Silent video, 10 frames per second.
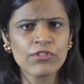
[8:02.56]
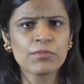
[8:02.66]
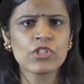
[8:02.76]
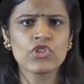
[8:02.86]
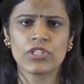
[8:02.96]

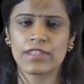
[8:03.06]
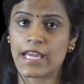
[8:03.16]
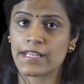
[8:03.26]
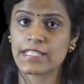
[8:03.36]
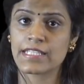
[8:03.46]

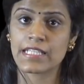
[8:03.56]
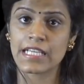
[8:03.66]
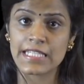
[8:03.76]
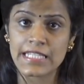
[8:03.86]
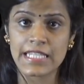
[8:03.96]
Information that is
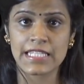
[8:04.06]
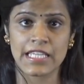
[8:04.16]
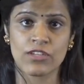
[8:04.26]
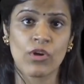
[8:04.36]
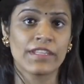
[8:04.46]

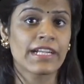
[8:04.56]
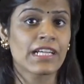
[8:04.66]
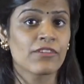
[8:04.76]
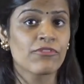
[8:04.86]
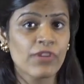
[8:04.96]
consistent or
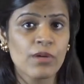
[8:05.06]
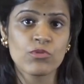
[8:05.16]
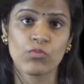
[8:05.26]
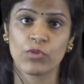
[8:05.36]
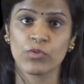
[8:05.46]
that
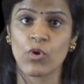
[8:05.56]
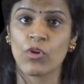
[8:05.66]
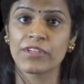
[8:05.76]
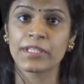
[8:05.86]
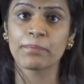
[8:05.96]
confirms what we
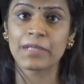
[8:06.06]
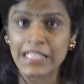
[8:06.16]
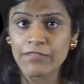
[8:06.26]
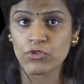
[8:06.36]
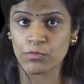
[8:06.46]
already
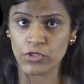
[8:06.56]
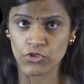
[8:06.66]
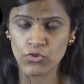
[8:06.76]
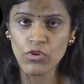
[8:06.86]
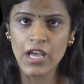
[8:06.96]
believe to
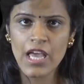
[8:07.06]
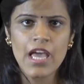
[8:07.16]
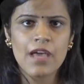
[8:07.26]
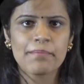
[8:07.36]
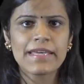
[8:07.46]
be true
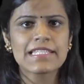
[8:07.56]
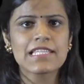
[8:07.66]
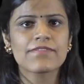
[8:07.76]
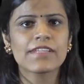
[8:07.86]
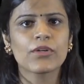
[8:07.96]

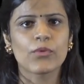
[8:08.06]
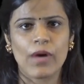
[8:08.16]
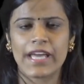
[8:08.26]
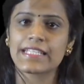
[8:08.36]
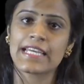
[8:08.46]
makes us feel
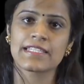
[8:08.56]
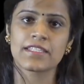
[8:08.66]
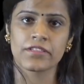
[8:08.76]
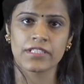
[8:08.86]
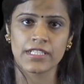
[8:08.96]
right
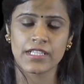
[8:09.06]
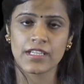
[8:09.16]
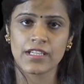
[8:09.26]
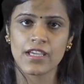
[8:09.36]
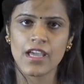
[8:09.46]
and
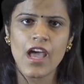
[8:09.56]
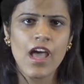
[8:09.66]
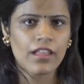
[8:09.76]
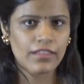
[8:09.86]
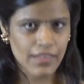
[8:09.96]
certain.
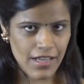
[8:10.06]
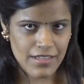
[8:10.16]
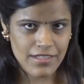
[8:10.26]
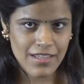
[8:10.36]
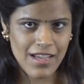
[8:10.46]

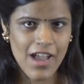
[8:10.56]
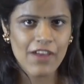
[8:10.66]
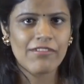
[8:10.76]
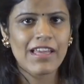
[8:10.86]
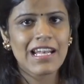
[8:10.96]
Thus,
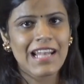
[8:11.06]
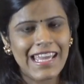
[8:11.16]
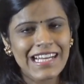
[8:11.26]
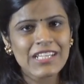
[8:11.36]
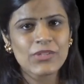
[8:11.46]
we are
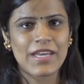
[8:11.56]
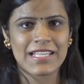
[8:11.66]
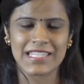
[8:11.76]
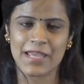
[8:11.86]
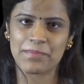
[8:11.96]
likely to
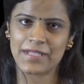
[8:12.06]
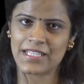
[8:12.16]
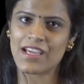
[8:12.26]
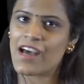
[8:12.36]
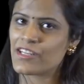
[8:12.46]

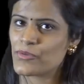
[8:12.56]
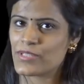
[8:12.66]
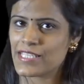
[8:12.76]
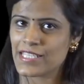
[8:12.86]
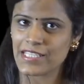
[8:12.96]
accept it
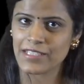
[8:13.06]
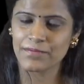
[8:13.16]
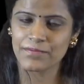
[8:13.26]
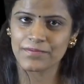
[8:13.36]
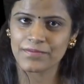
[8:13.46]
uncritically.